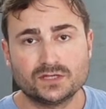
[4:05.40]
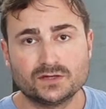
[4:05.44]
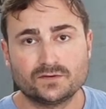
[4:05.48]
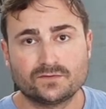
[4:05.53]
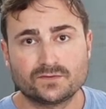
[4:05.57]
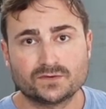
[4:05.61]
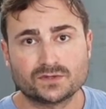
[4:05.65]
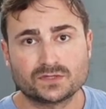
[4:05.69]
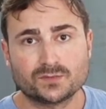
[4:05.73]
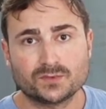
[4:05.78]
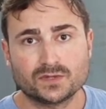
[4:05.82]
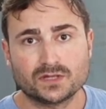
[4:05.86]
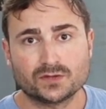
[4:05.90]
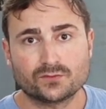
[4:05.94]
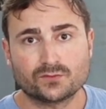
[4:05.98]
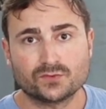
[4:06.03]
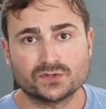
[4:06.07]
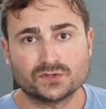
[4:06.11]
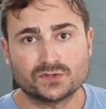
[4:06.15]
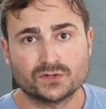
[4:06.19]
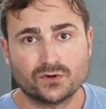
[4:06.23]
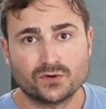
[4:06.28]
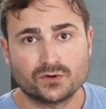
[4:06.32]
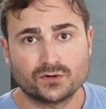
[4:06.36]
it for something like
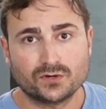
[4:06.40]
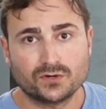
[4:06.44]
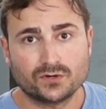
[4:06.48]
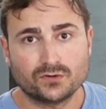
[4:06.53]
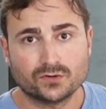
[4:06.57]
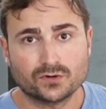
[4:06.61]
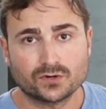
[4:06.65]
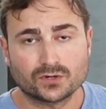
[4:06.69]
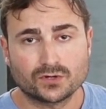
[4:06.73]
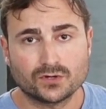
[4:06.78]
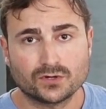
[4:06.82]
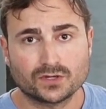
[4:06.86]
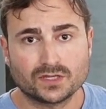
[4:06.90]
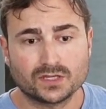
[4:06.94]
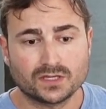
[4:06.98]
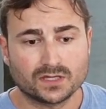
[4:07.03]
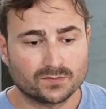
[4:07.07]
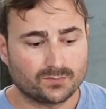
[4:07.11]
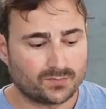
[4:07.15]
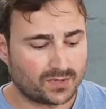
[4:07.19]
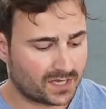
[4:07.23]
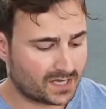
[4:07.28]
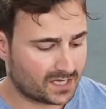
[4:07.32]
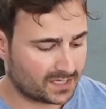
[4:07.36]
risotto or
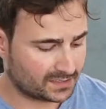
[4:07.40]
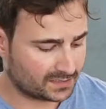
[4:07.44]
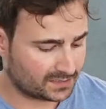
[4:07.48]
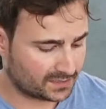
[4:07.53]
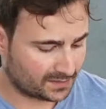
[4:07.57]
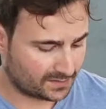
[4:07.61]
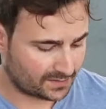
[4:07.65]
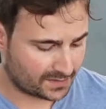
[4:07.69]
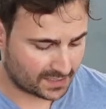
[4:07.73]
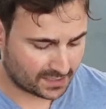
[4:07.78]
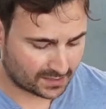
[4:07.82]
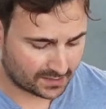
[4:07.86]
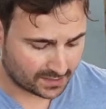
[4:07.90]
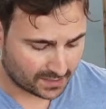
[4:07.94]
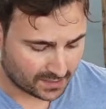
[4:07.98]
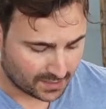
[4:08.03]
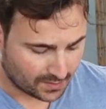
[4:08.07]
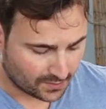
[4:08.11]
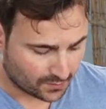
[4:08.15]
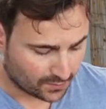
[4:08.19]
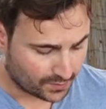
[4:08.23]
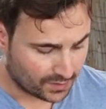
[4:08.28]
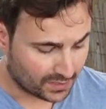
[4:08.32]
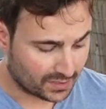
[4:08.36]
cooking a pasta in there,
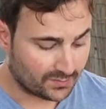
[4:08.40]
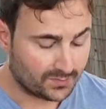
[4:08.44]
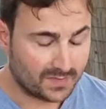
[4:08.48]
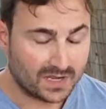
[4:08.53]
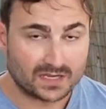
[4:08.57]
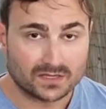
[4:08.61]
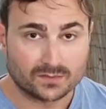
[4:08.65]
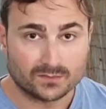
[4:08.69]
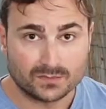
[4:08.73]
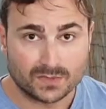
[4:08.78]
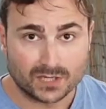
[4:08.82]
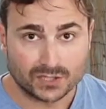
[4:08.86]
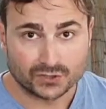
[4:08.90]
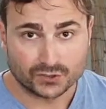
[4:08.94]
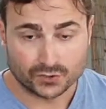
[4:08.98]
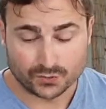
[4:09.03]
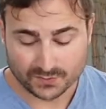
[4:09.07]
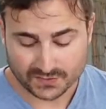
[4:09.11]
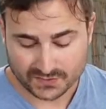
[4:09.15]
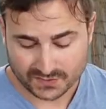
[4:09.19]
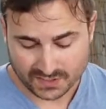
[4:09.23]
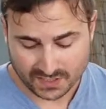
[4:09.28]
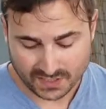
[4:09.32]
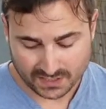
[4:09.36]
or you could make a
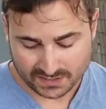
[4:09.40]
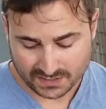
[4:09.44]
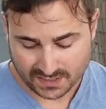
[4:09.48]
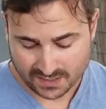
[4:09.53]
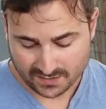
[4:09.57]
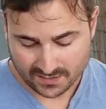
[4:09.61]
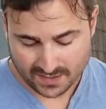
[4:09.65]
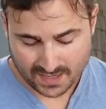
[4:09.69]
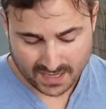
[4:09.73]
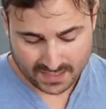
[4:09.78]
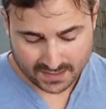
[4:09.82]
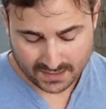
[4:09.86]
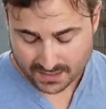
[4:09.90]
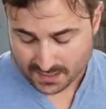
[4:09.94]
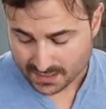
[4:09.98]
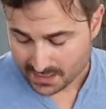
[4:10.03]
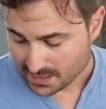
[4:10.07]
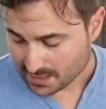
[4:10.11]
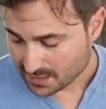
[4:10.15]
mushroom sauce out of that.